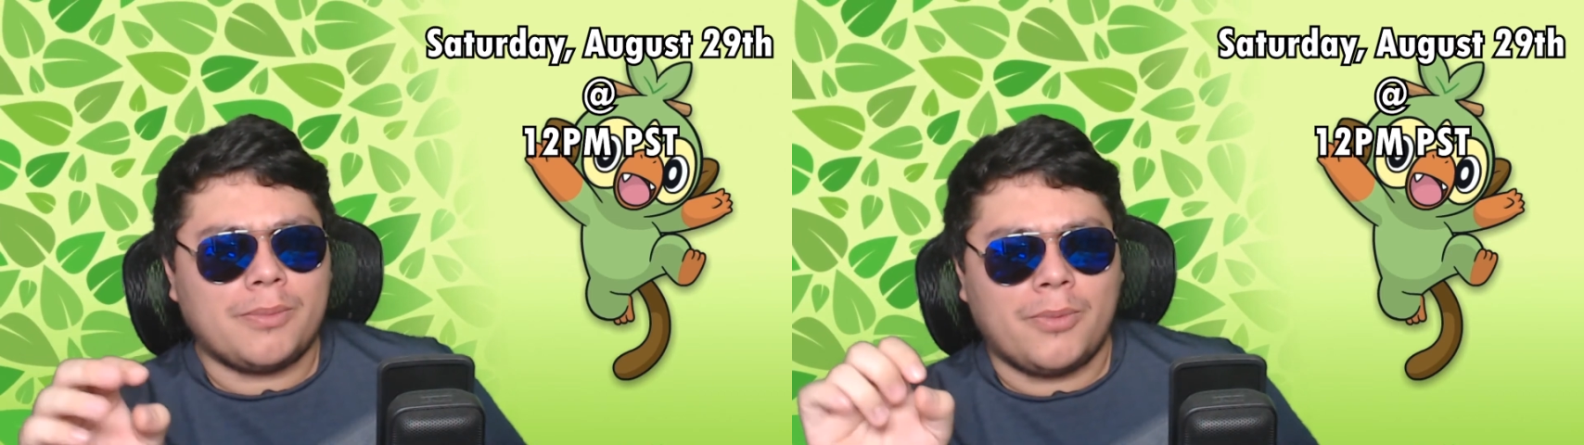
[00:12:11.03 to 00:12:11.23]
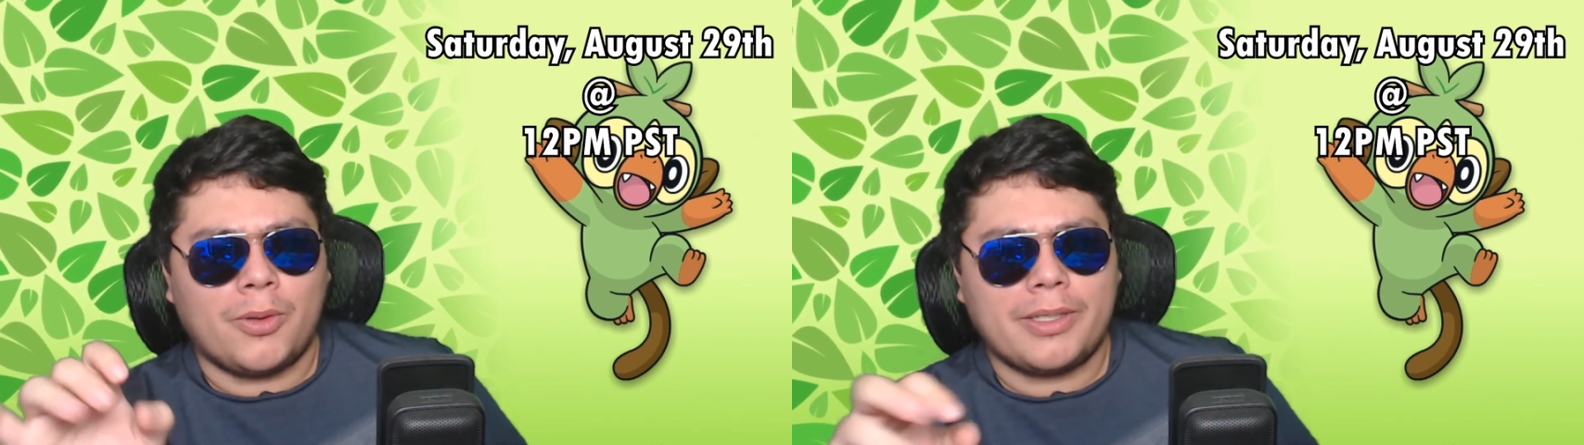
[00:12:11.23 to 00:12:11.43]

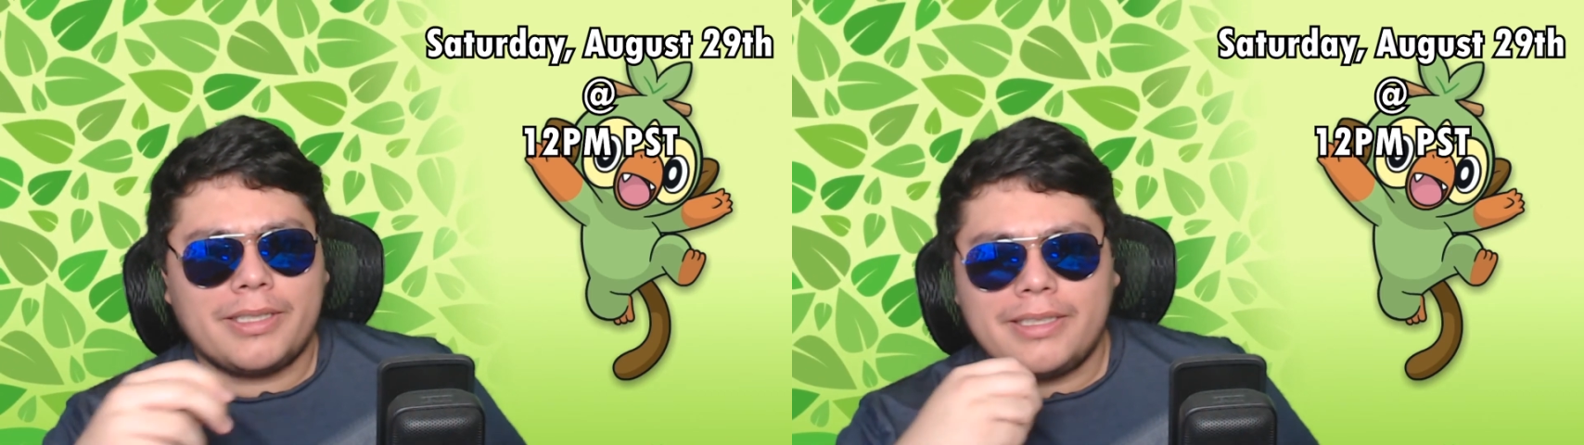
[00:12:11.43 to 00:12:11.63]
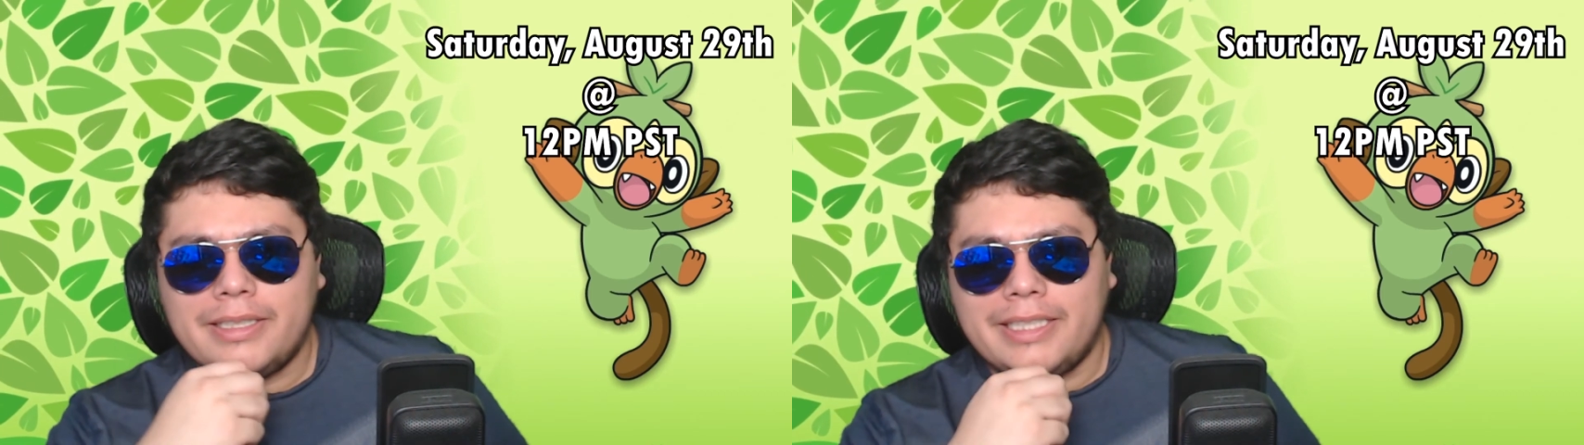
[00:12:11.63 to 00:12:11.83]
more,
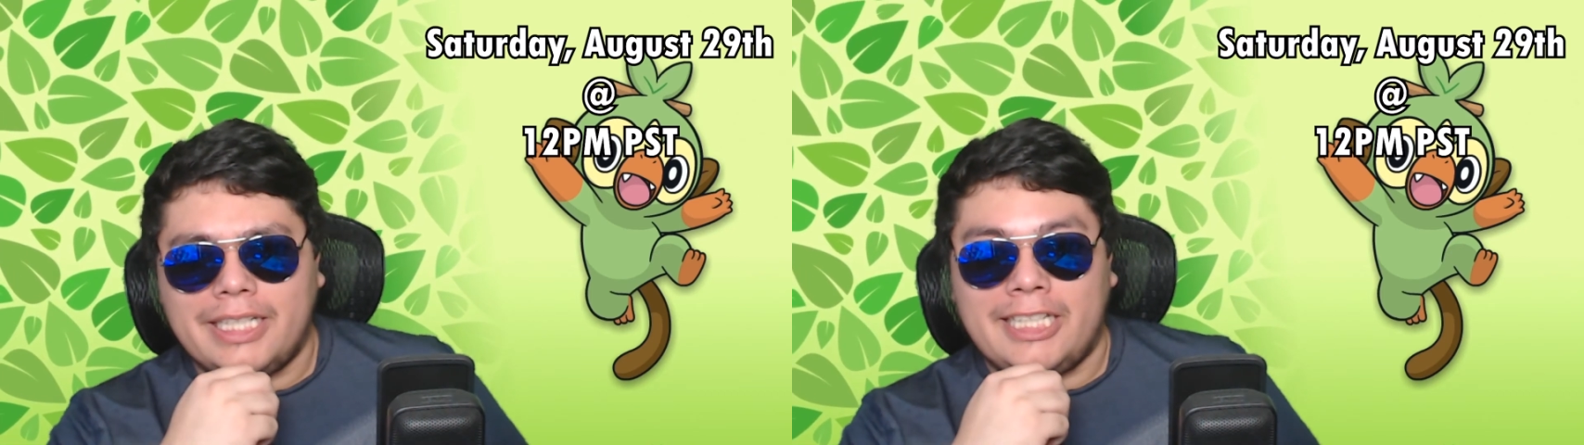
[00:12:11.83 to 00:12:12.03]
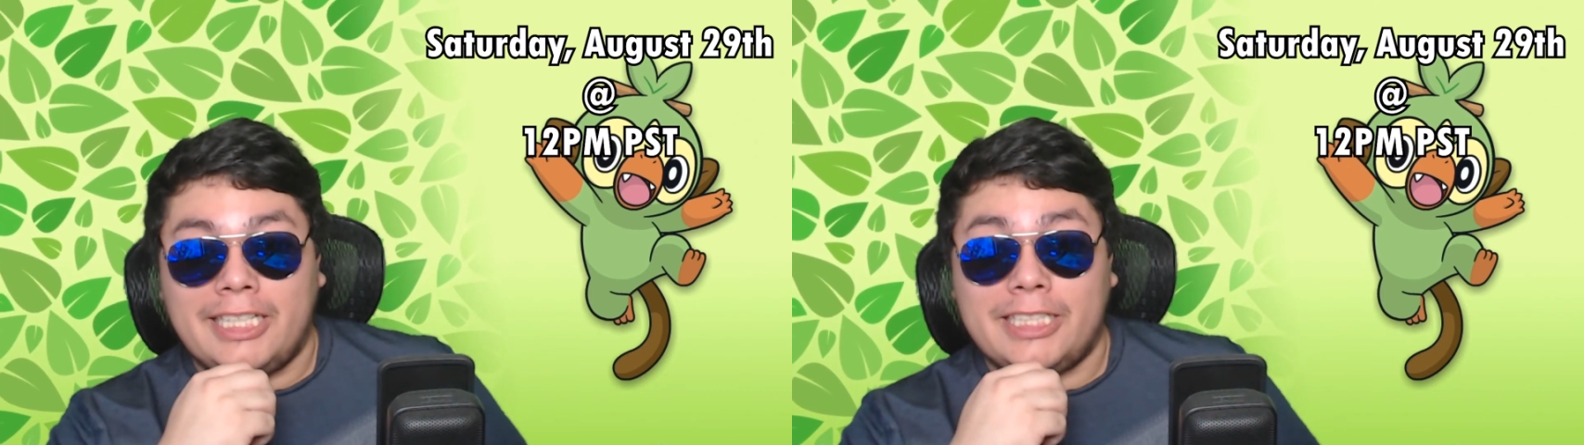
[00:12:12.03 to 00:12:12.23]

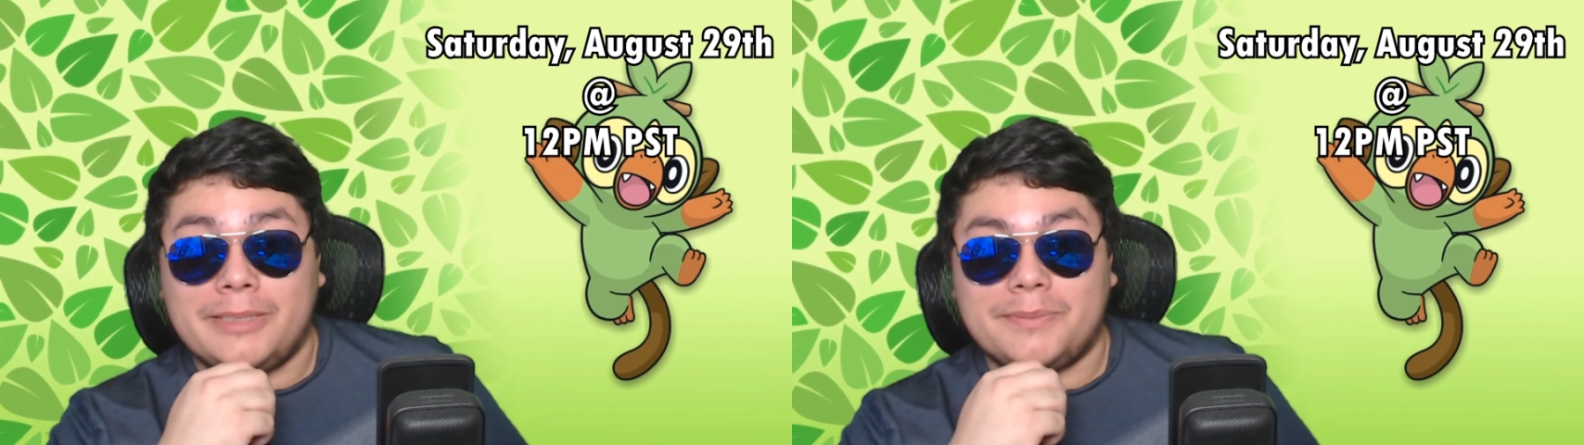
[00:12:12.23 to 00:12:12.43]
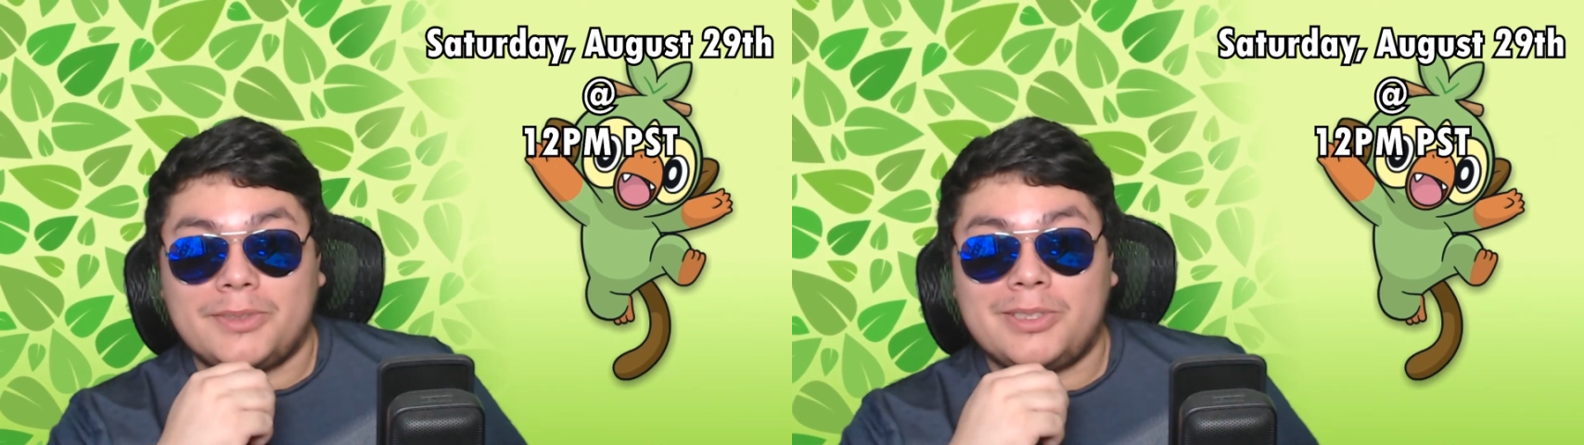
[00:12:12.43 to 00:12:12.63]

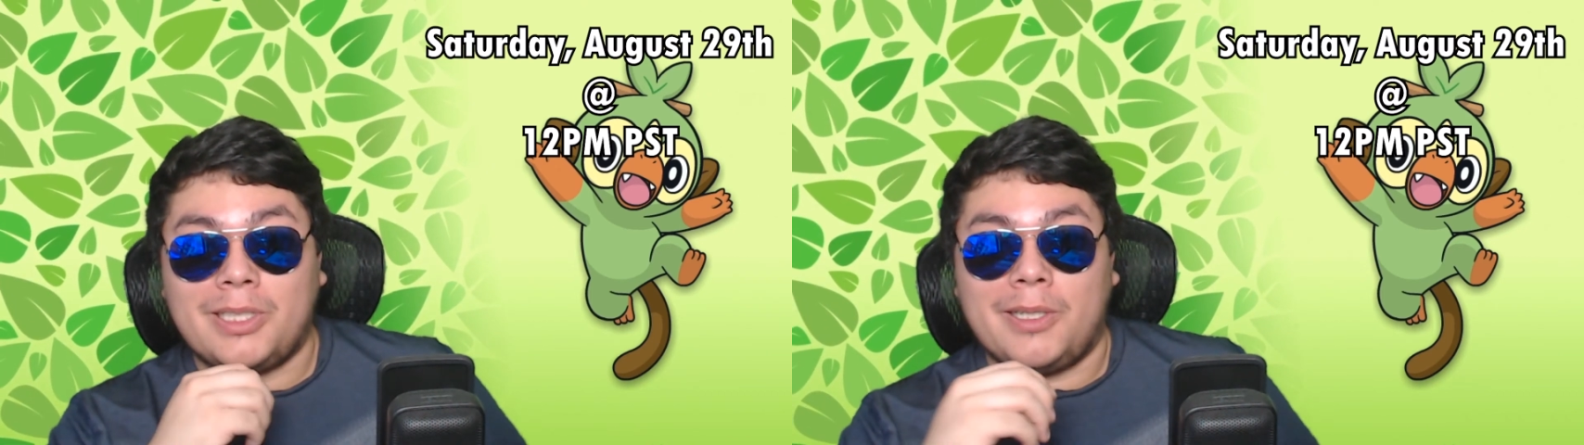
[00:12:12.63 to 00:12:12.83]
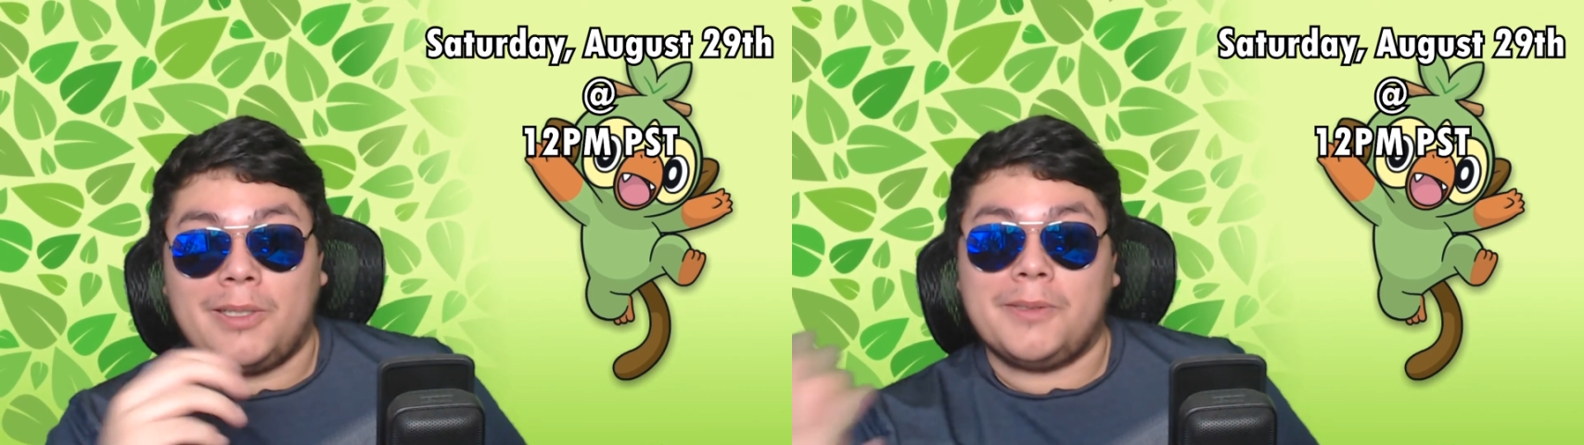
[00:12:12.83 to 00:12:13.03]

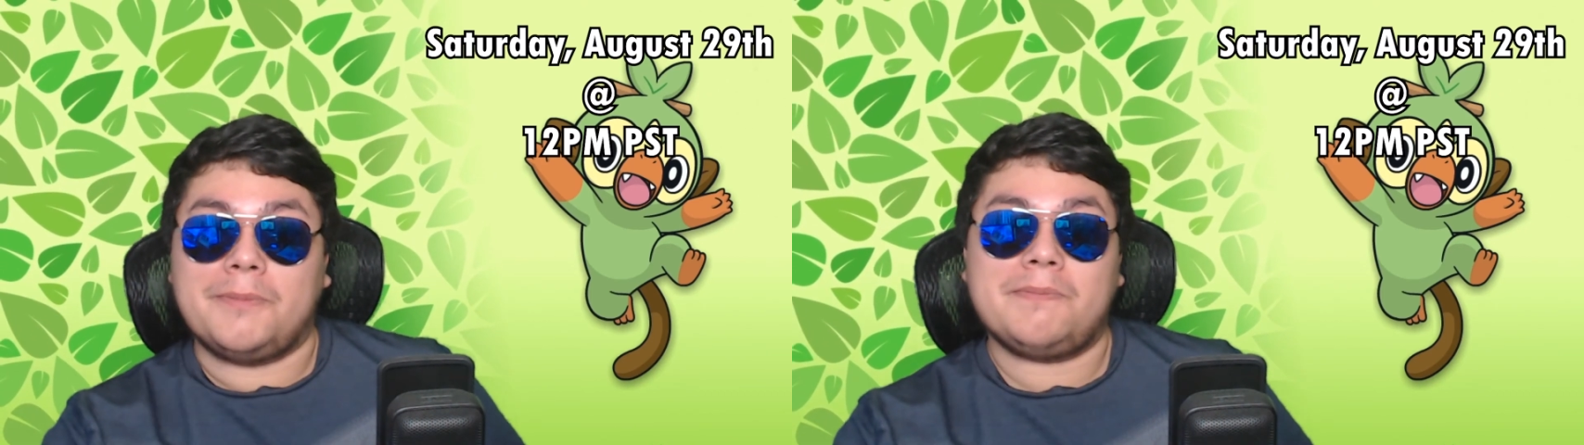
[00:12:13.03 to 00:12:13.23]
so